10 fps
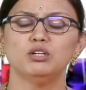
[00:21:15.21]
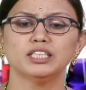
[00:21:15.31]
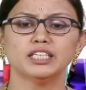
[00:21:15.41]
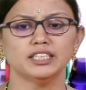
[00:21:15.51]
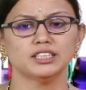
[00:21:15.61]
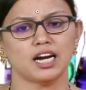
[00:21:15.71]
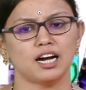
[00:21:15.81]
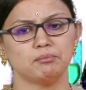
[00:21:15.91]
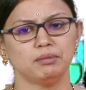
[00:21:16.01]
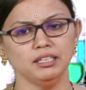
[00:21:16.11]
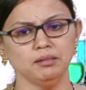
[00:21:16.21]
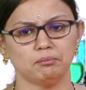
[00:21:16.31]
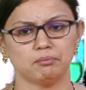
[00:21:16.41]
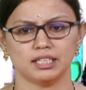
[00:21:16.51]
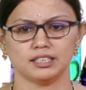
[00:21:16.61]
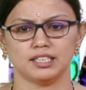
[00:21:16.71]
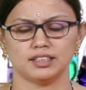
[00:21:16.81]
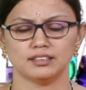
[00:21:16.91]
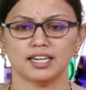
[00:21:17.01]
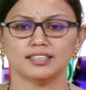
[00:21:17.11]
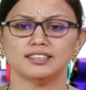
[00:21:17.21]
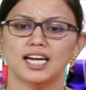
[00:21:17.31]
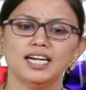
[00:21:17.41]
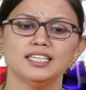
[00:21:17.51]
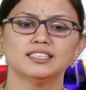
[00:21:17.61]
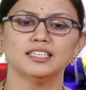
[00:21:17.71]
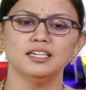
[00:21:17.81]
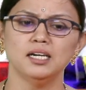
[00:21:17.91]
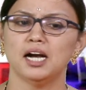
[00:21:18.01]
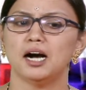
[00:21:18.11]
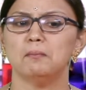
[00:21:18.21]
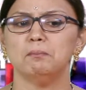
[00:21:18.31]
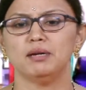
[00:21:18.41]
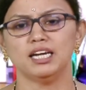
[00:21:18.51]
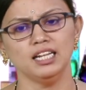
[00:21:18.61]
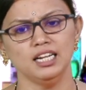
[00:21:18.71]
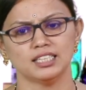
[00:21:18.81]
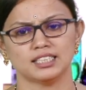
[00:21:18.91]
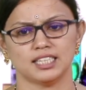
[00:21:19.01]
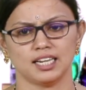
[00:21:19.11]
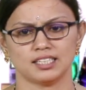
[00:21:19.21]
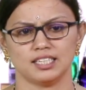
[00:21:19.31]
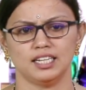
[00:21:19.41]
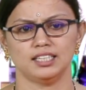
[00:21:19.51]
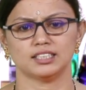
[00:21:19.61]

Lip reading: grains are being present, and that is a male sex cells.